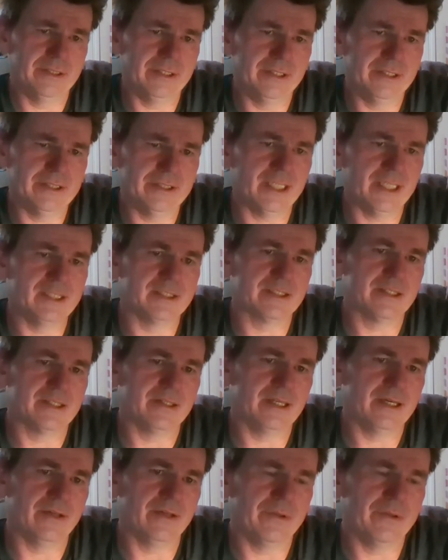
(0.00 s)
in the sense
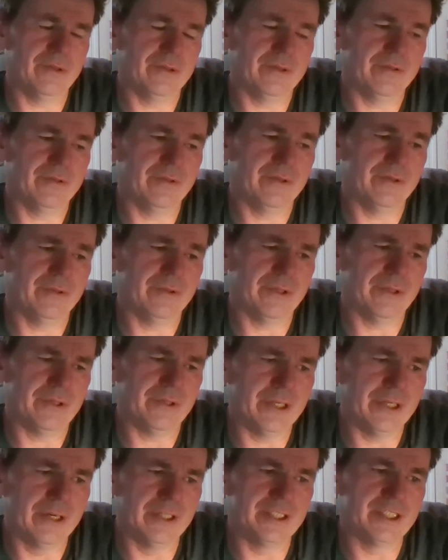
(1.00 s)
that
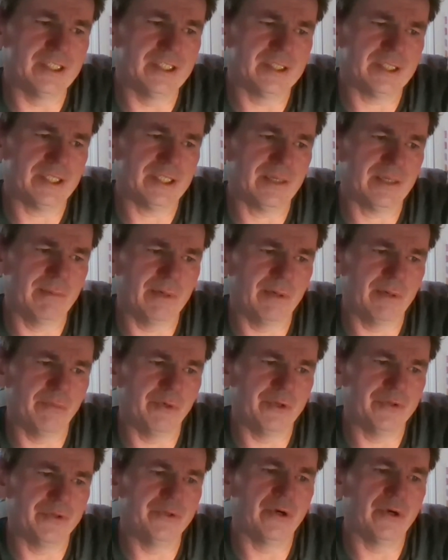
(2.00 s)
the ideas they come up
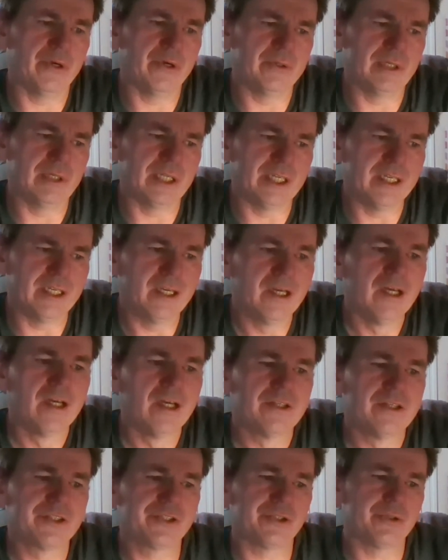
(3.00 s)
with not only
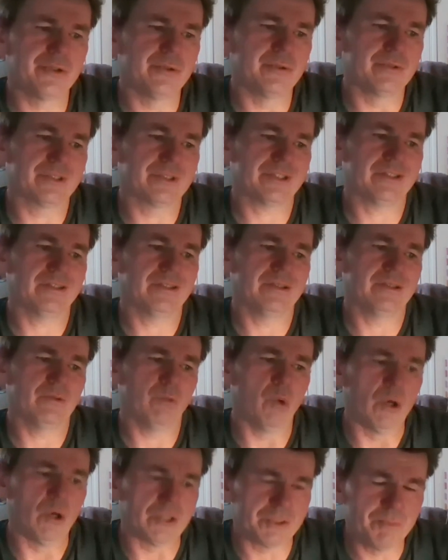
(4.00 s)
suit
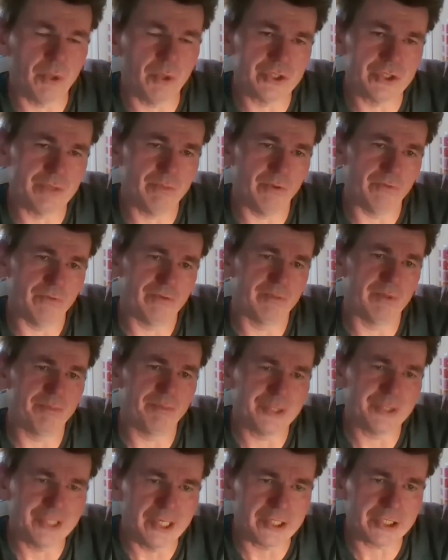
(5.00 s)
what's possible from a
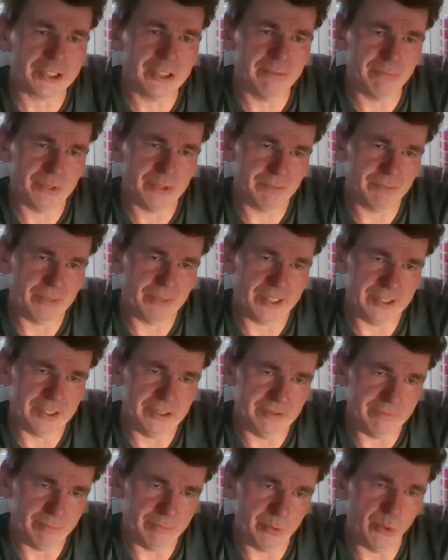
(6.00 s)
production
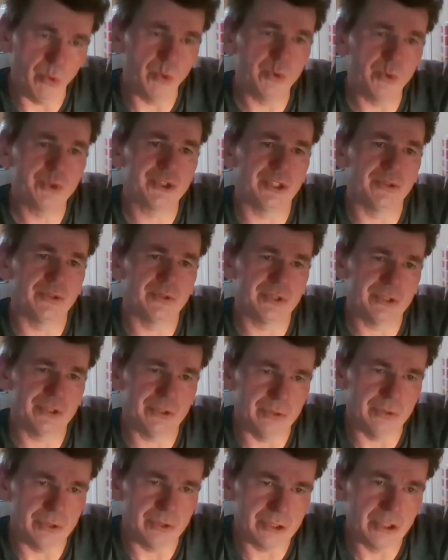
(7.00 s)
perspective, but also
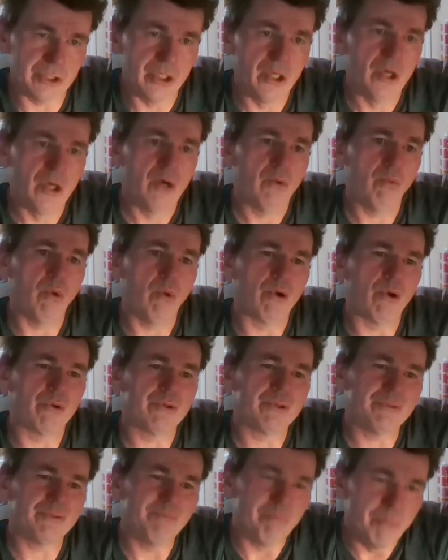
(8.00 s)
suit what
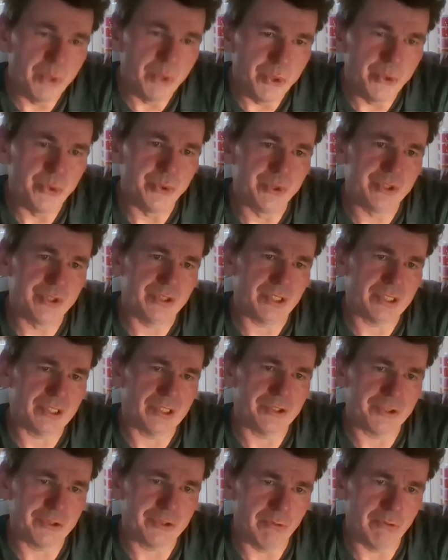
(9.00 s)
mood the
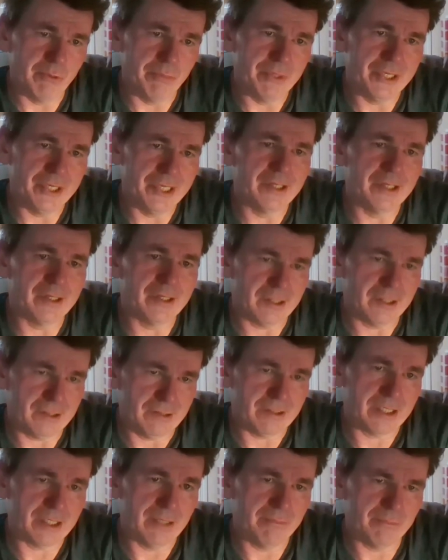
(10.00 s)
country will be in
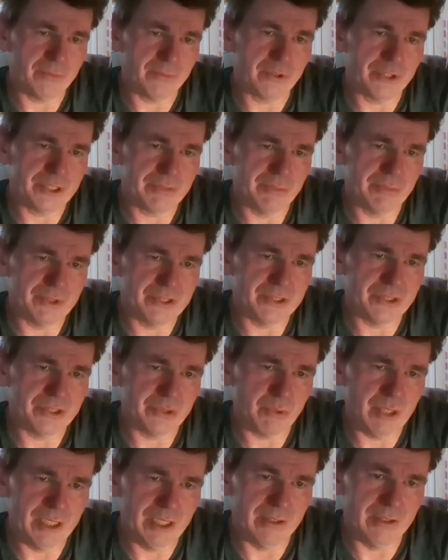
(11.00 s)
come Christmas
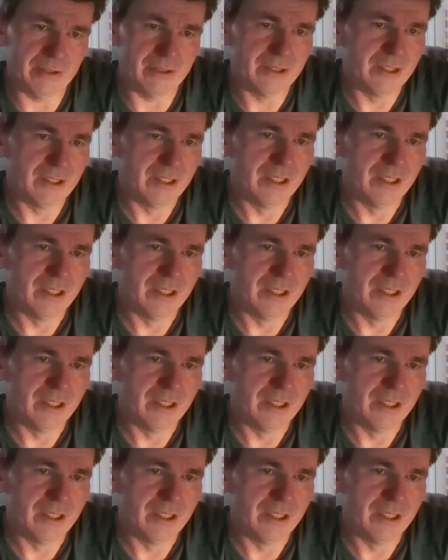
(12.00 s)
as well.